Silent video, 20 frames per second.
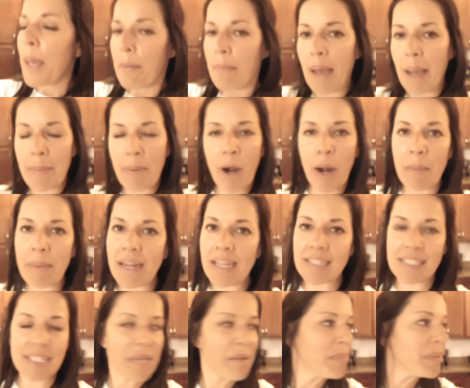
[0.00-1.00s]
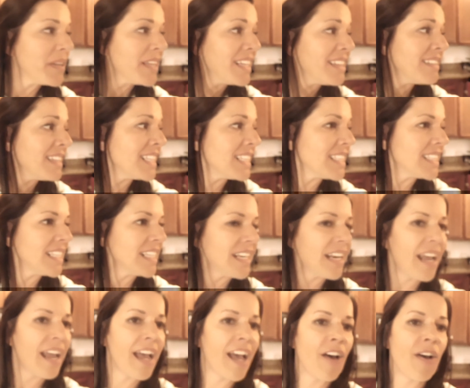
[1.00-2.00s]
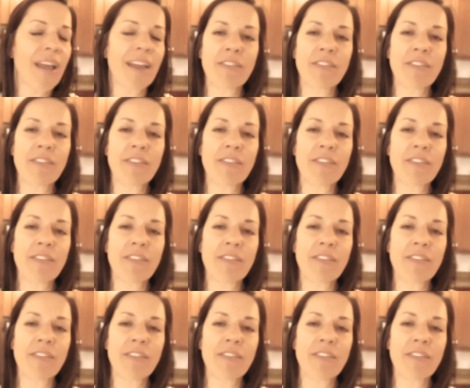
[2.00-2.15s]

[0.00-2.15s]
My apartment is completely clean now.